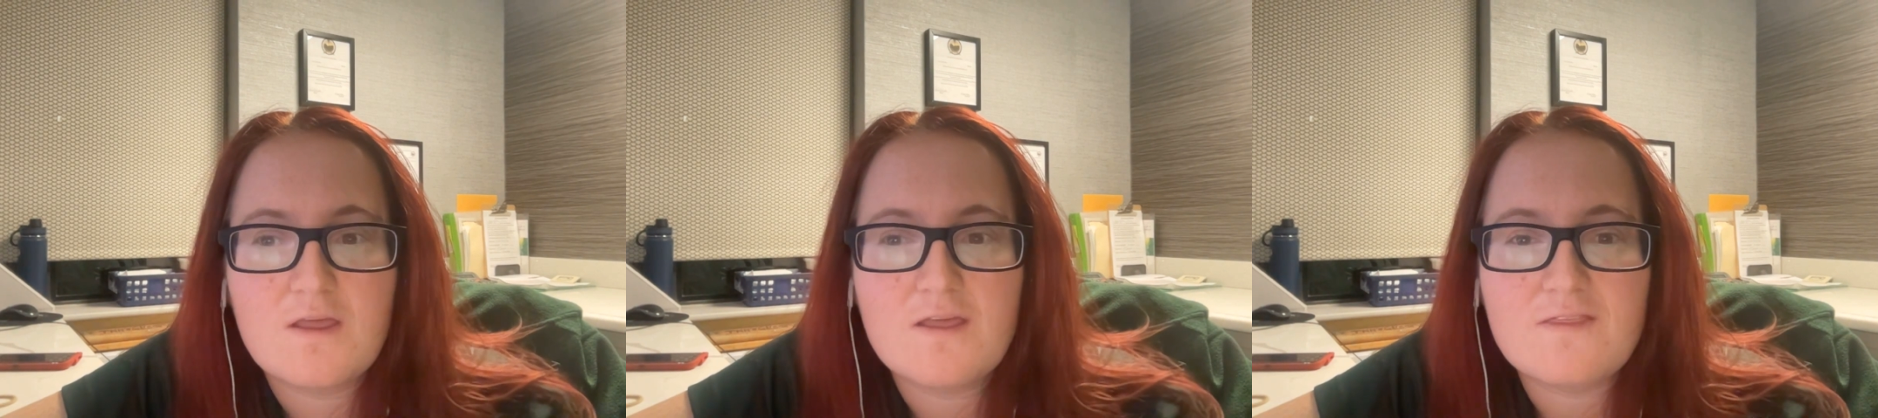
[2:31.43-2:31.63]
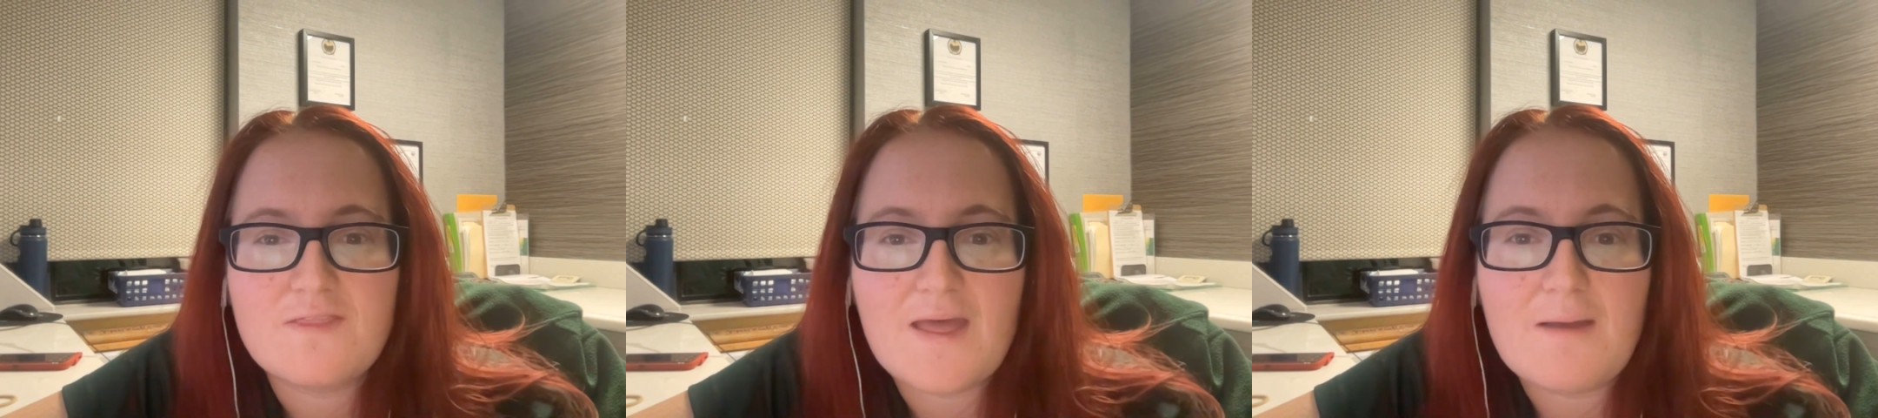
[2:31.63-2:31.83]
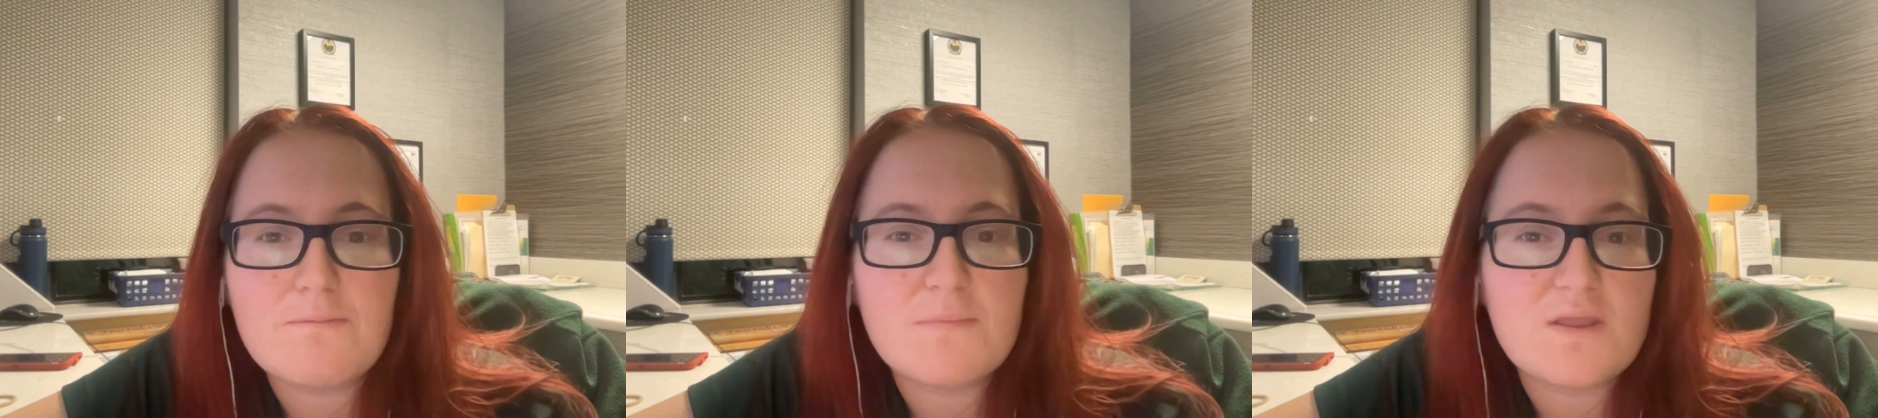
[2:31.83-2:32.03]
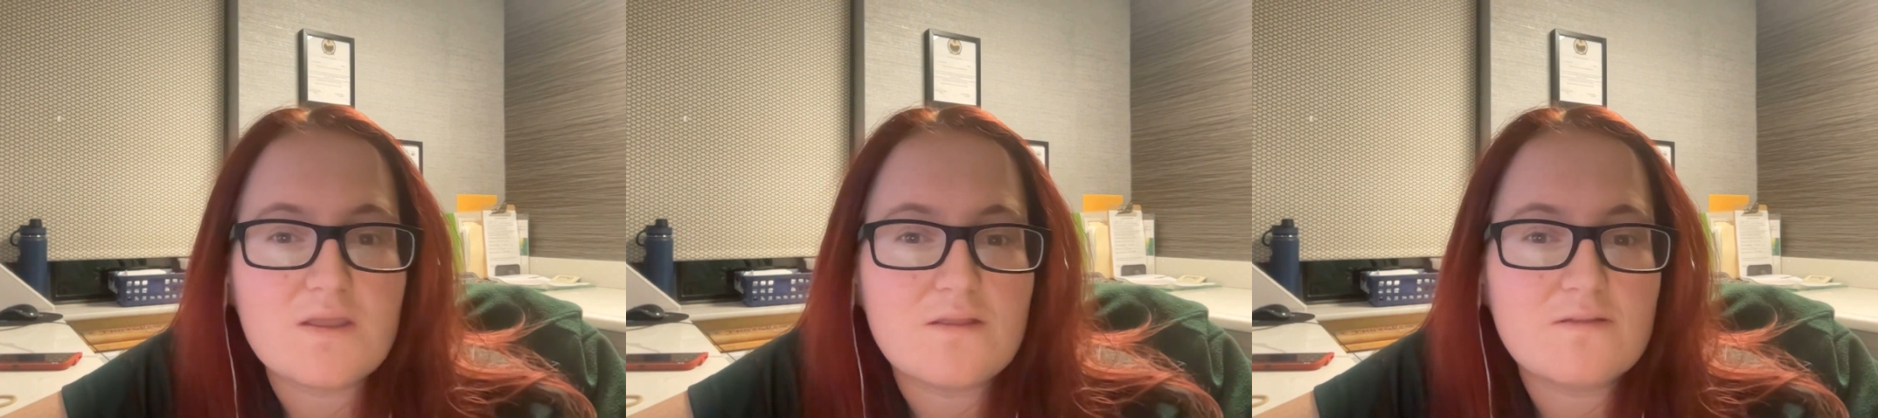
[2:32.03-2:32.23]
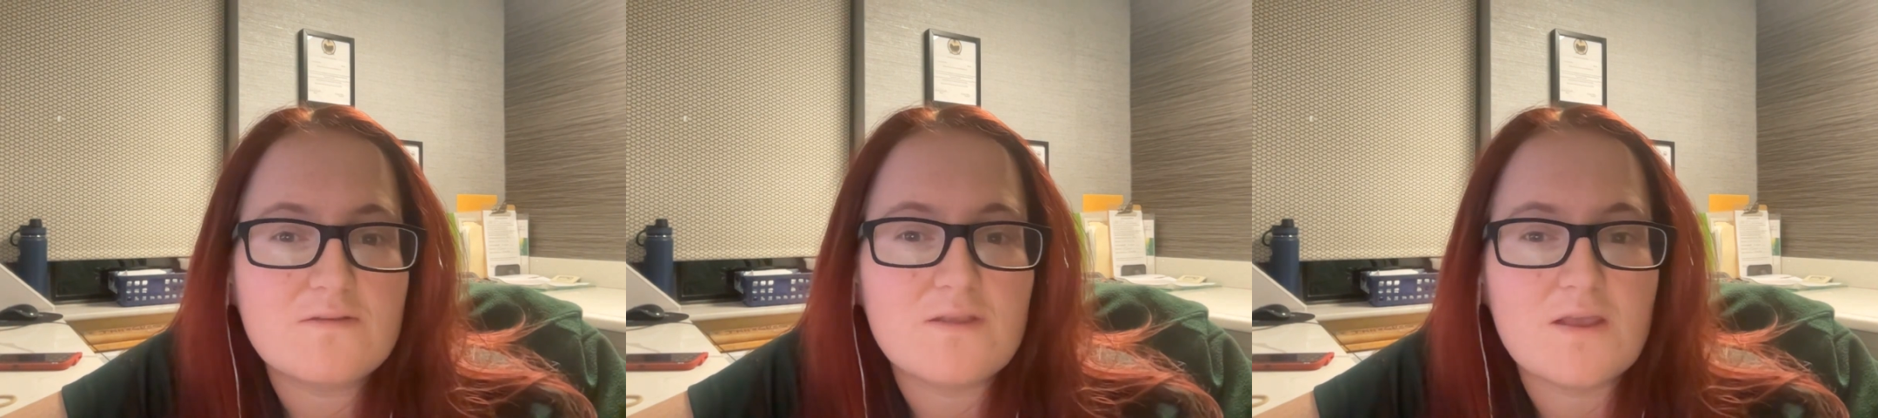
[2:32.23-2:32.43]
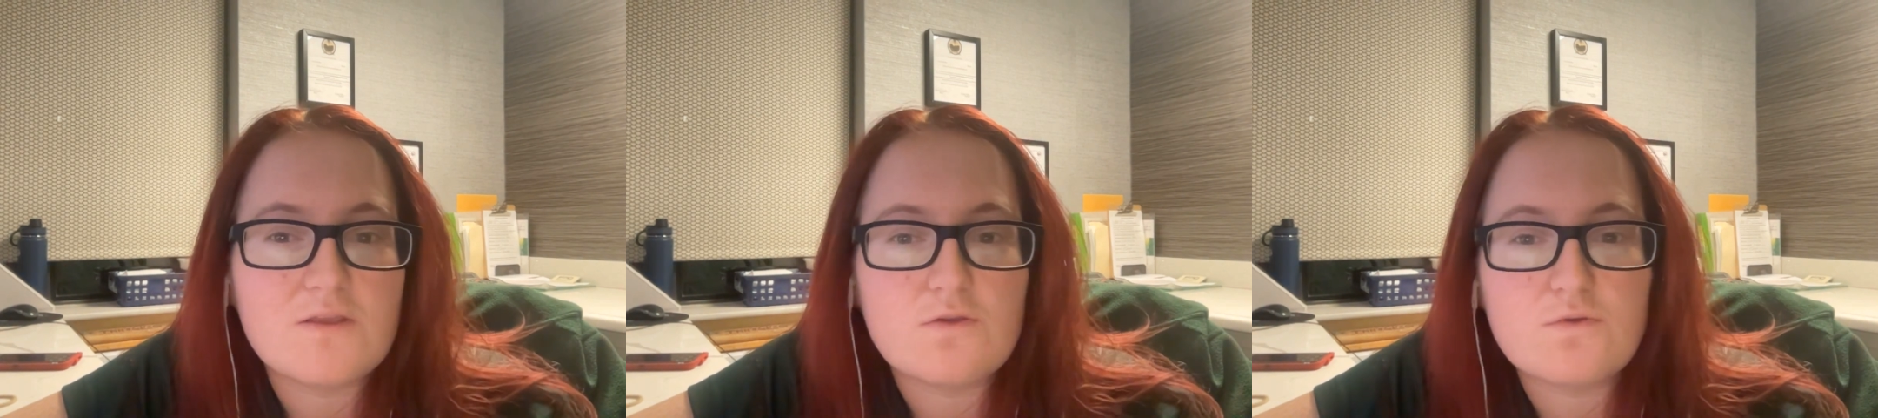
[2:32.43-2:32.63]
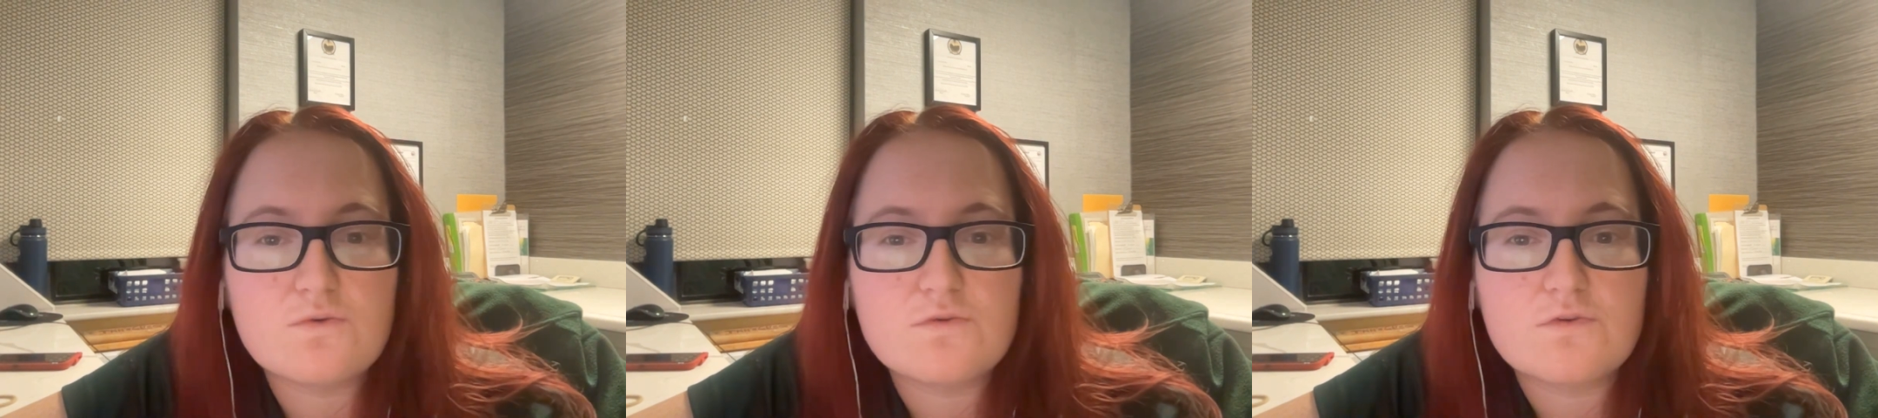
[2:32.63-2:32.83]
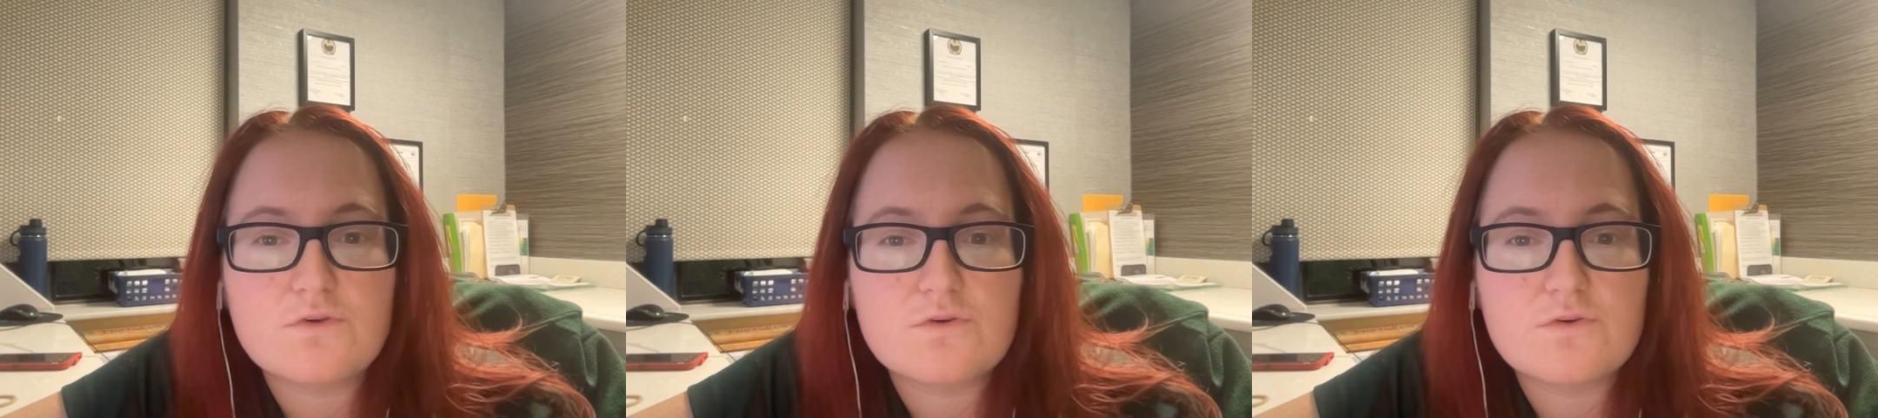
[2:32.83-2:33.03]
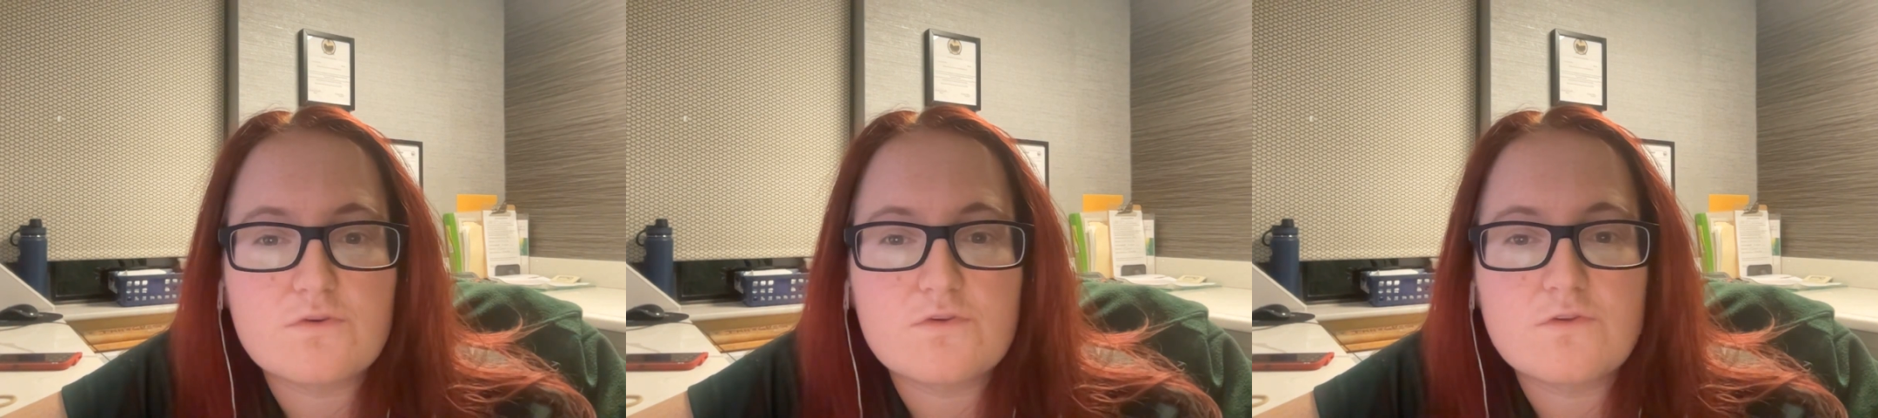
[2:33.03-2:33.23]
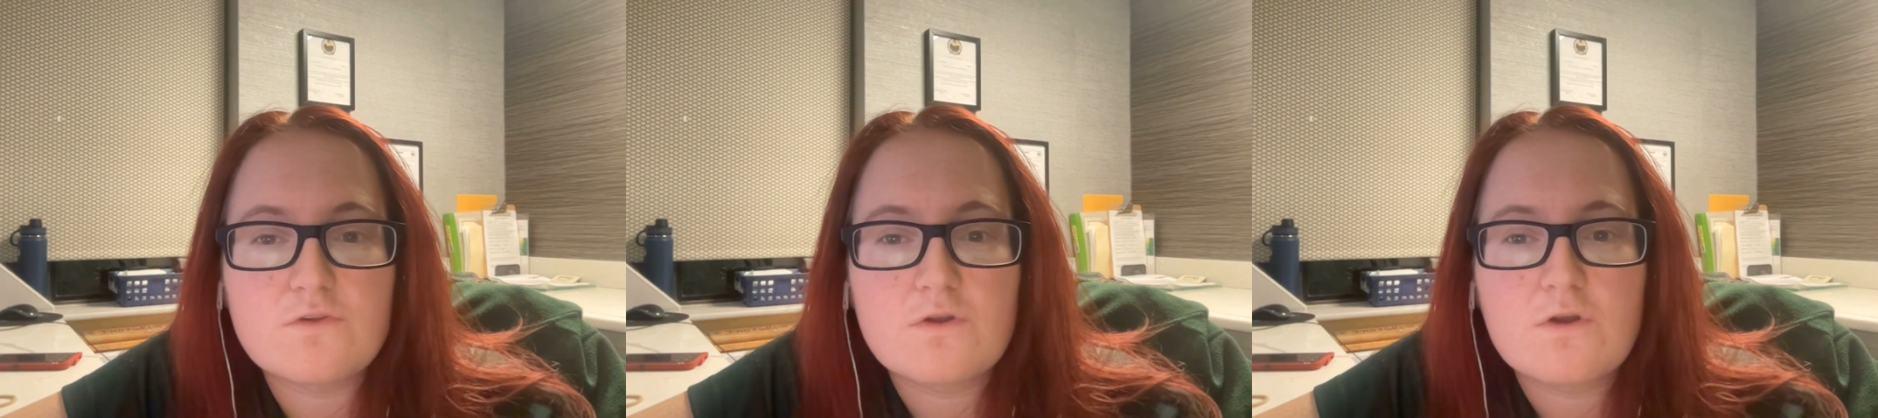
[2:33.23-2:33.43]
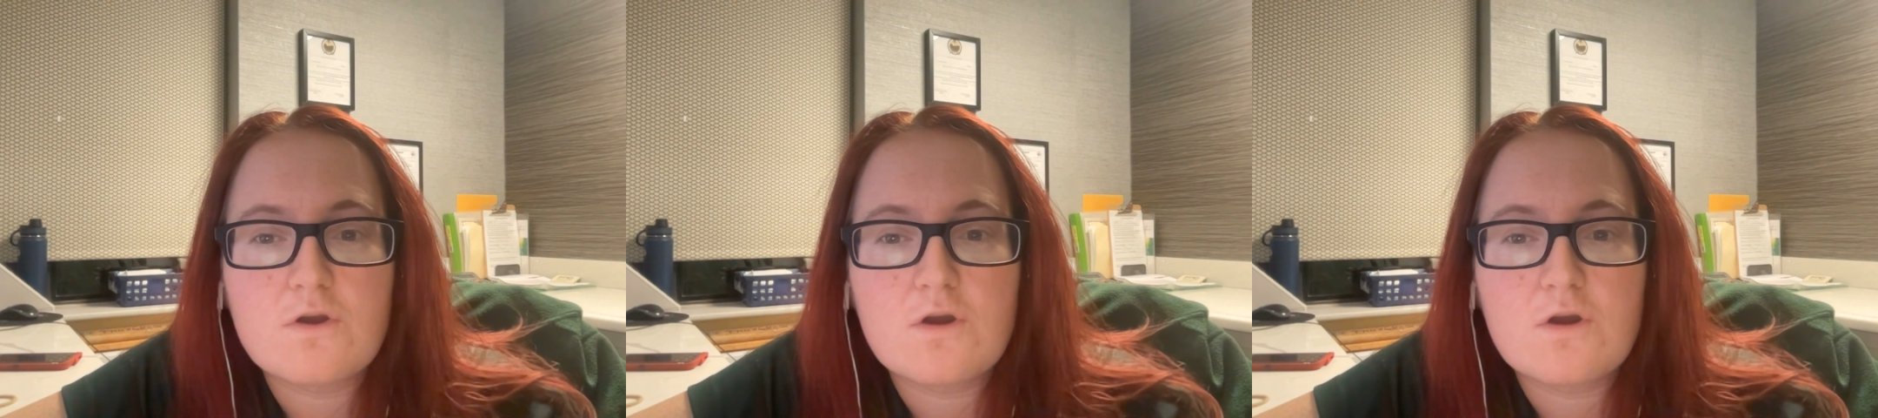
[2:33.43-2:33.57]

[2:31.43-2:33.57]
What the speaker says: That means that users